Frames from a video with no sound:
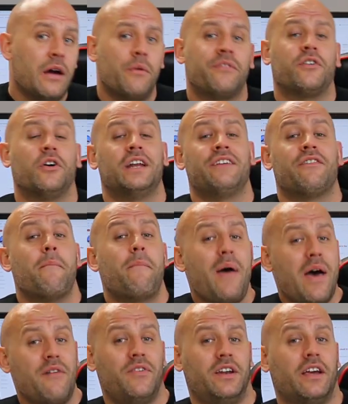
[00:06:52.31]
we've got an even
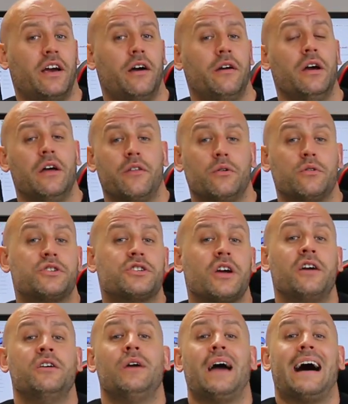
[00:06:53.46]
better video that will show
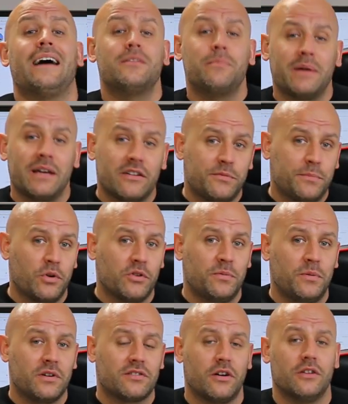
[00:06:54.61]
you how to beat a
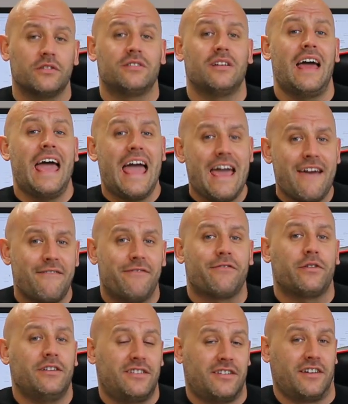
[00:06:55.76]
sportsbook's odds
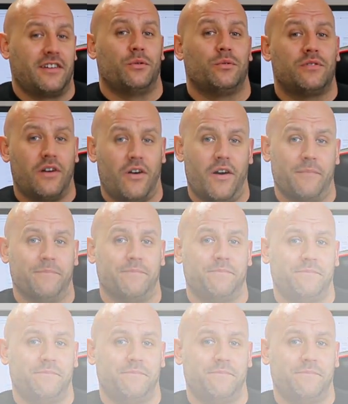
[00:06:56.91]
every single time.